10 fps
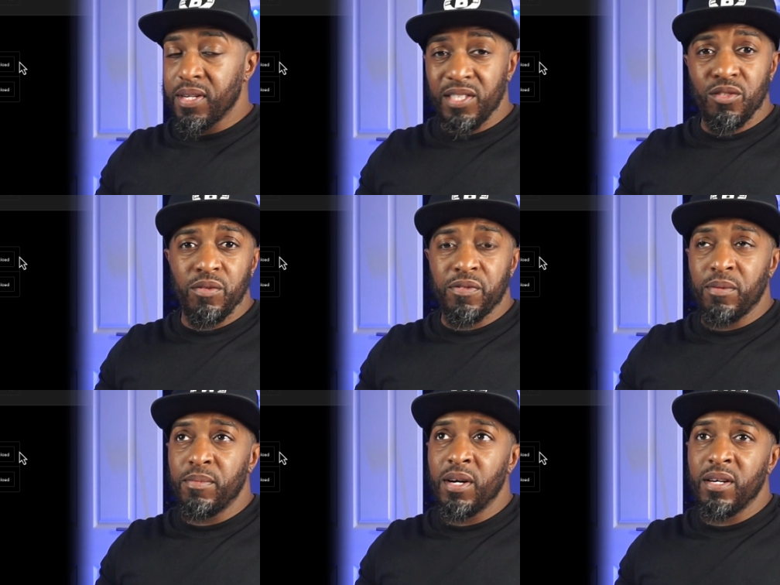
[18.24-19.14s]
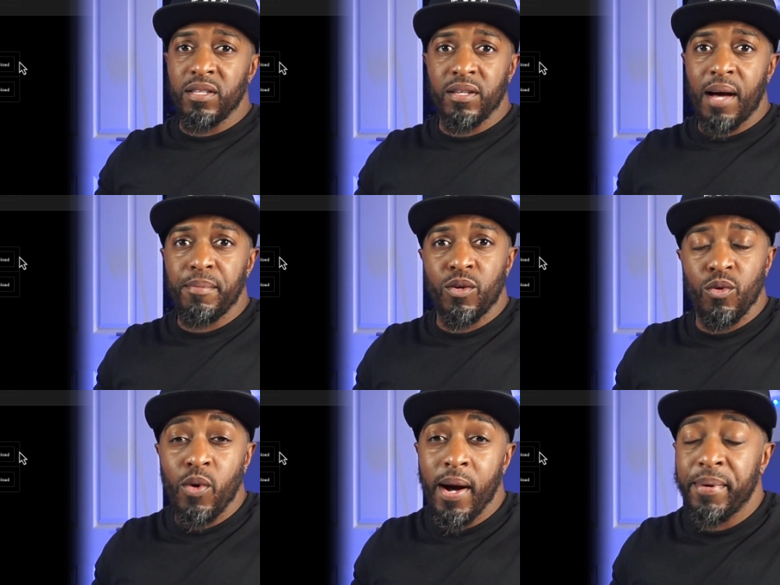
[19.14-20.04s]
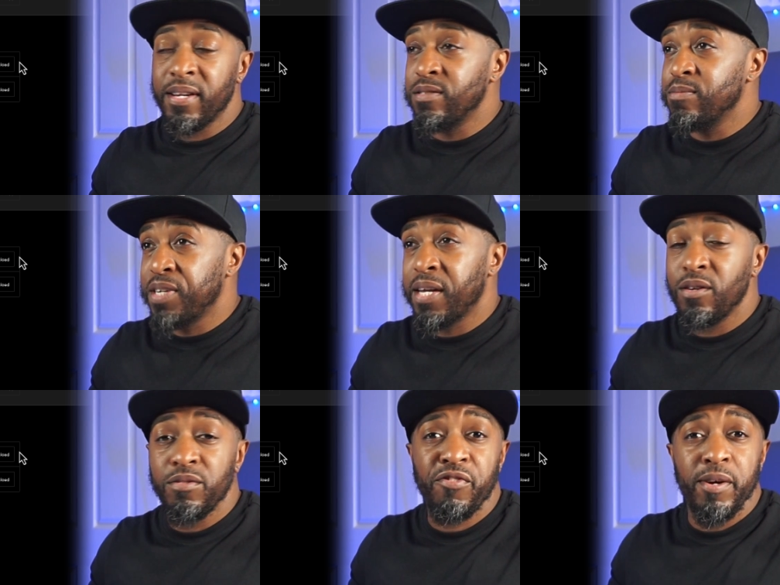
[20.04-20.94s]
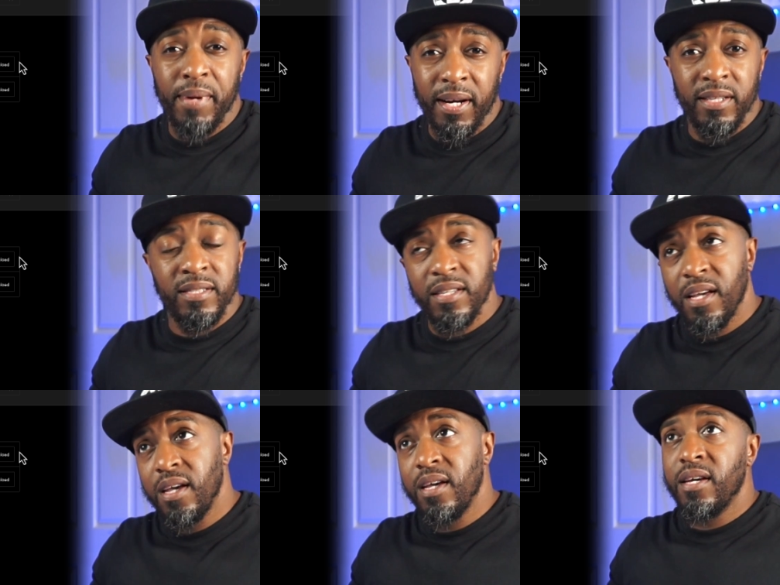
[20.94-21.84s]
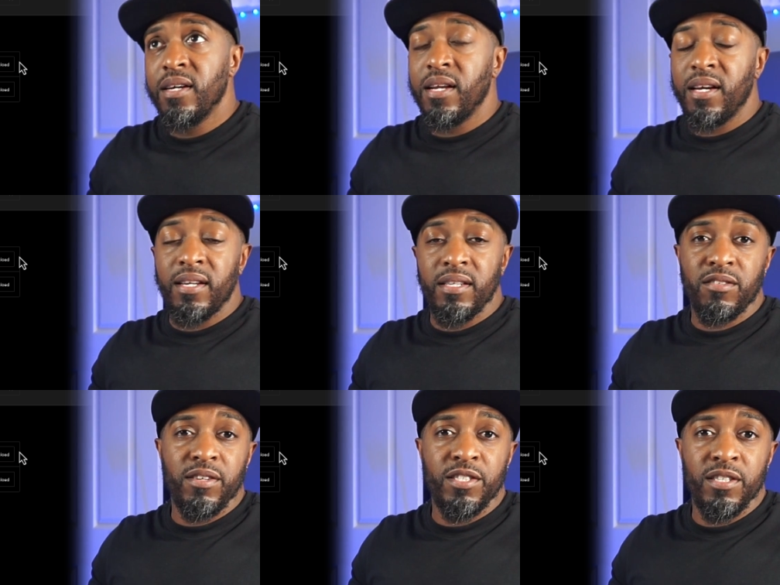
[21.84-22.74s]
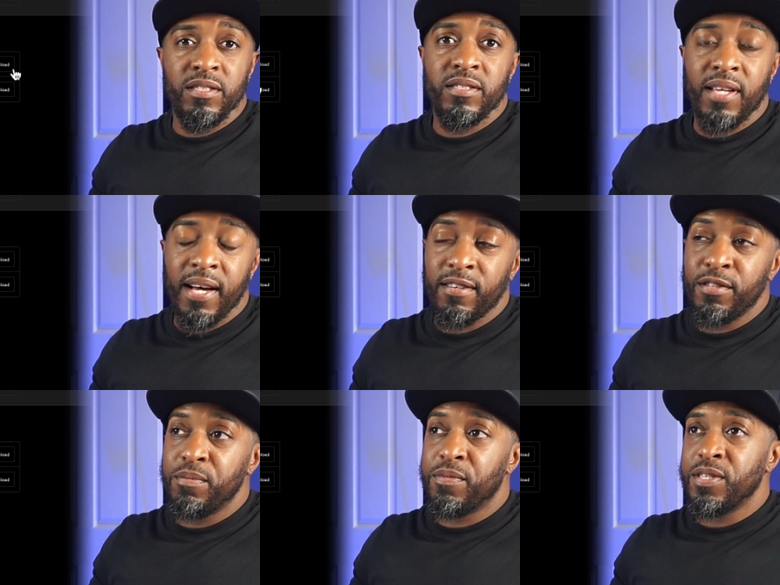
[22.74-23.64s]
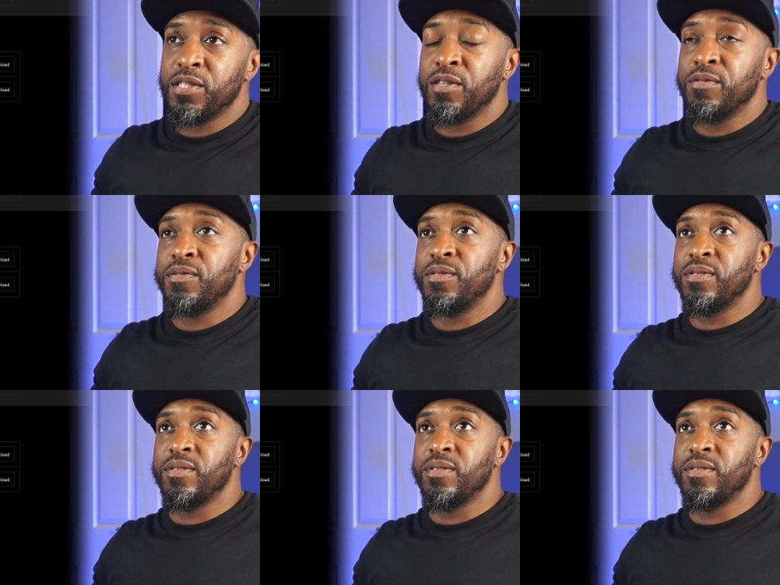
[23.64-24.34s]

These two from the company called Quiet Piano, free plugins, link in the description, download them for yourself